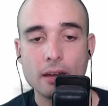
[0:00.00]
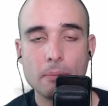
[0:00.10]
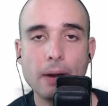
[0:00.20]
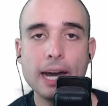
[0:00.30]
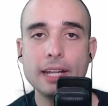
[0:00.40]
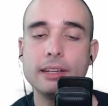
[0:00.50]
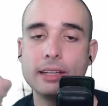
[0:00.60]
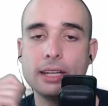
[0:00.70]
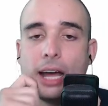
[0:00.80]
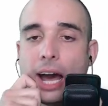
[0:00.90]
But
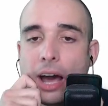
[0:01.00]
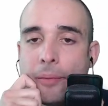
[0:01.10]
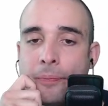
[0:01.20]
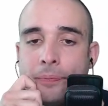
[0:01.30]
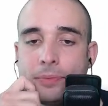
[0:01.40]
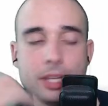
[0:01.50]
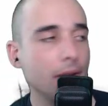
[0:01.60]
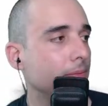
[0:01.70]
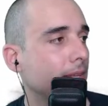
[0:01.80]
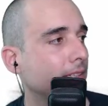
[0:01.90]

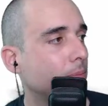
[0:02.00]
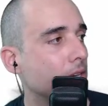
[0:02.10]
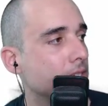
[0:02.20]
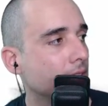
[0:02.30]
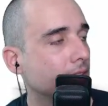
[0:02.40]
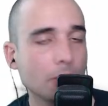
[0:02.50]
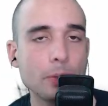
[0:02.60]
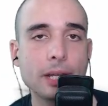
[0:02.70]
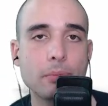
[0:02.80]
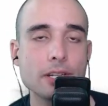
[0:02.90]
That's a project. That's a
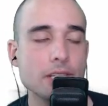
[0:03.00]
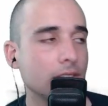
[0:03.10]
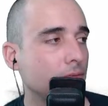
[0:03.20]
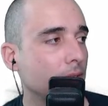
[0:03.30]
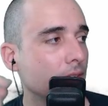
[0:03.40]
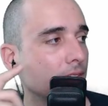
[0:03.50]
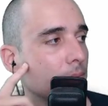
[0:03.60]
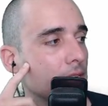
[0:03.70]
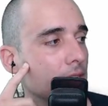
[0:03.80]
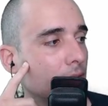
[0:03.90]
weekend project for
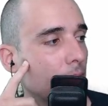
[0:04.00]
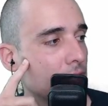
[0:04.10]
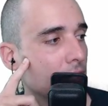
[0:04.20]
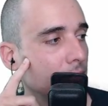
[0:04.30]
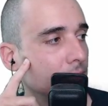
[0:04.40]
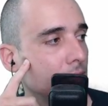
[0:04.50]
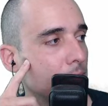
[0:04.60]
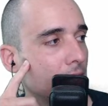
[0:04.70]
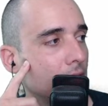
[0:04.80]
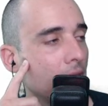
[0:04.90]
somebody here watching. You
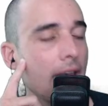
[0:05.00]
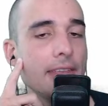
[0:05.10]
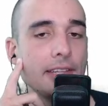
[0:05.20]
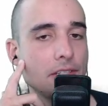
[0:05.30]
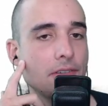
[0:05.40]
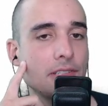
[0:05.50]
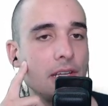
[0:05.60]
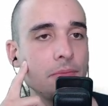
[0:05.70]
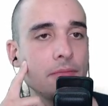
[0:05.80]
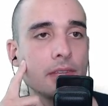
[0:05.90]
might go, hey, that's
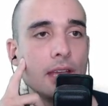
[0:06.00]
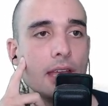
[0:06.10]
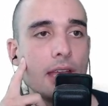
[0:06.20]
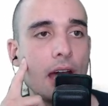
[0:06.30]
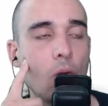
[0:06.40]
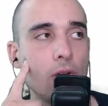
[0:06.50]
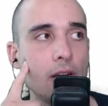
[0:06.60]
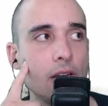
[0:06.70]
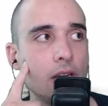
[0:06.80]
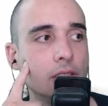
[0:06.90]
interesting. I want
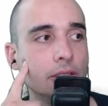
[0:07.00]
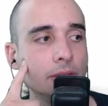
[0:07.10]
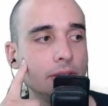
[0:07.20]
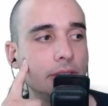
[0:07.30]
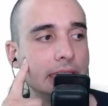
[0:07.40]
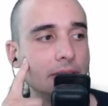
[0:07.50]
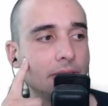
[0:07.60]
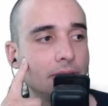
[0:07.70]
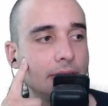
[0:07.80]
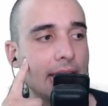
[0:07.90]
to know
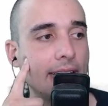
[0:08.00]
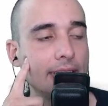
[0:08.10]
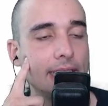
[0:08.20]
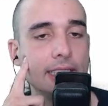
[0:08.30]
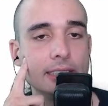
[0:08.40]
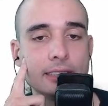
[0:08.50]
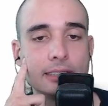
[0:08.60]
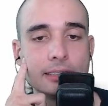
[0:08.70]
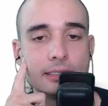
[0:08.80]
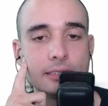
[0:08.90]
if DALL-E
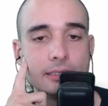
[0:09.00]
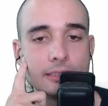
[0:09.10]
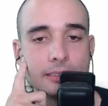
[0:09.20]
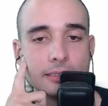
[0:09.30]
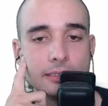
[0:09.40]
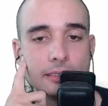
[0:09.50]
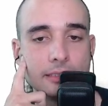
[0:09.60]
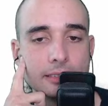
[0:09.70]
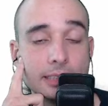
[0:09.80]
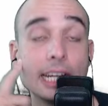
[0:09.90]

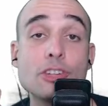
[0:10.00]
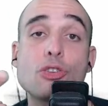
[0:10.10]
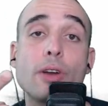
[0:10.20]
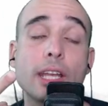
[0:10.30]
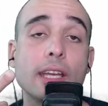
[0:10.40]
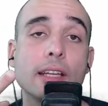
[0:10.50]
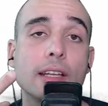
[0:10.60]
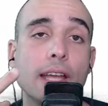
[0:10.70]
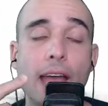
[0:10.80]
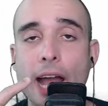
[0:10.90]
can trick
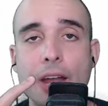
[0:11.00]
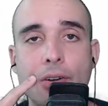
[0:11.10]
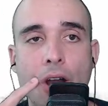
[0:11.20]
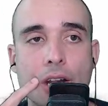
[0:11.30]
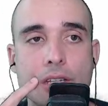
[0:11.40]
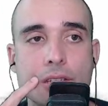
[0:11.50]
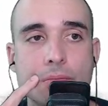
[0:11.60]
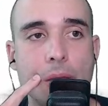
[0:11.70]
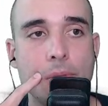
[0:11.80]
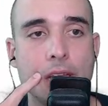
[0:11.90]
AI or not.
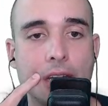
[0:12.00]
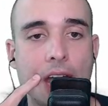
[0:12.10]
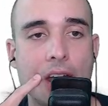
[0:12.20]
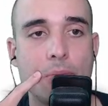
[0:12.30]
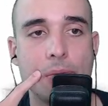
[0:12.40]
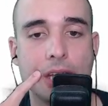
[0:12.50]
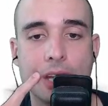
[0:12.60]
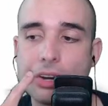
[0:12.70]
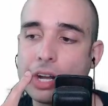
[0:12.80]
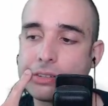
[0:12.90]
Maybe it can, maybe it
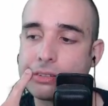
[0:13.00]
cannot.